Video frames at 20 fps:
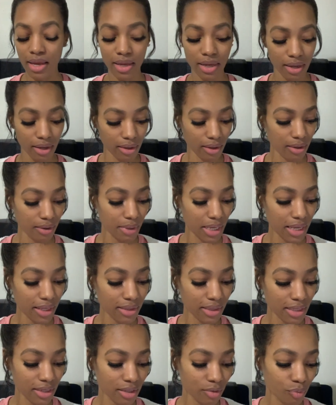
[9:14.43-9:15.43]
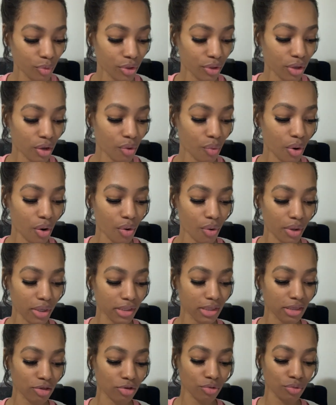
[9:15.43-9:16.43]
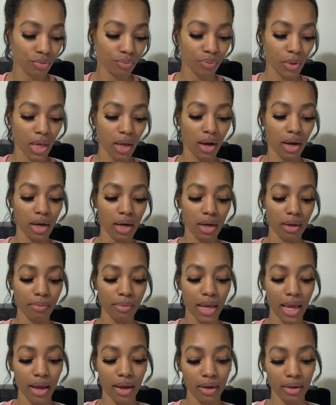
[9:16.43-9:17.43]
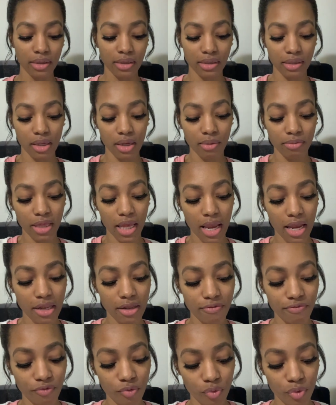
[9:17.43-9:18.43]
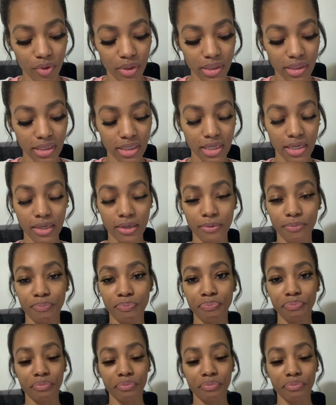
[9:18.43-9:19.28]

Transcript: Uh, and then we'll go on to um, uh, Psalms 84 and 10.